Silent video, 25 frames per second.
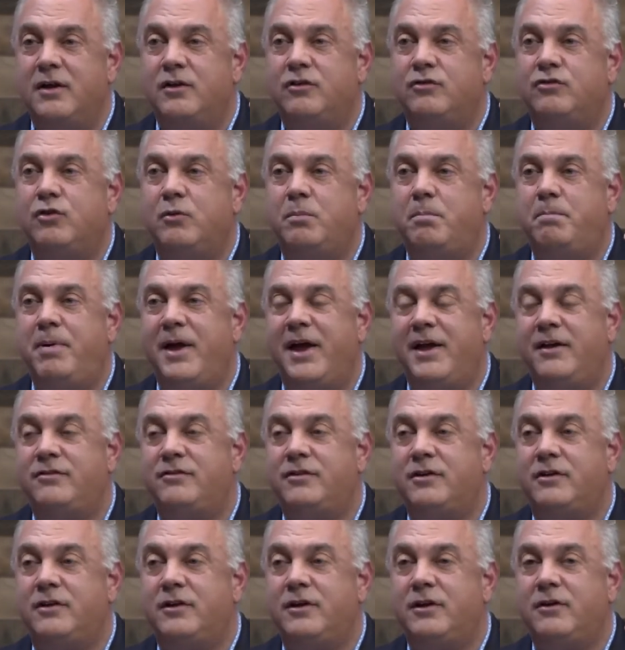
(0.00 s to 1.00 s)
So
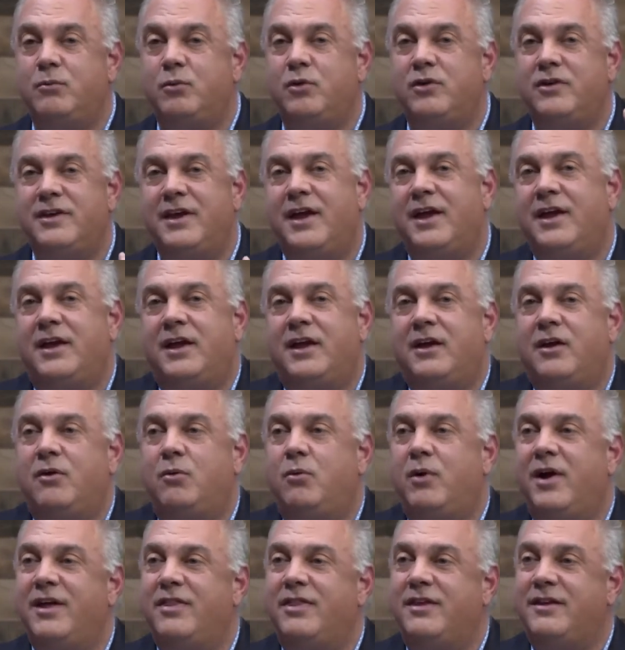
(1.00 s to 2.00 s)
basically, we're taking
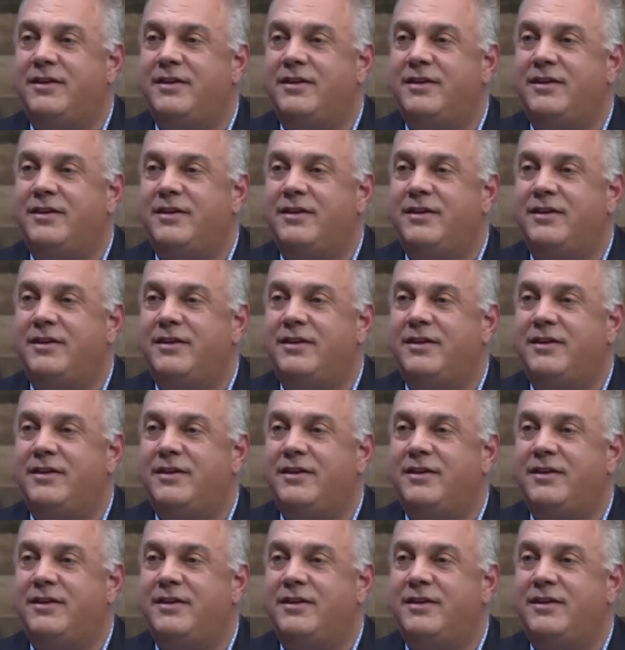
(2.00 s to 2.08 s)
away the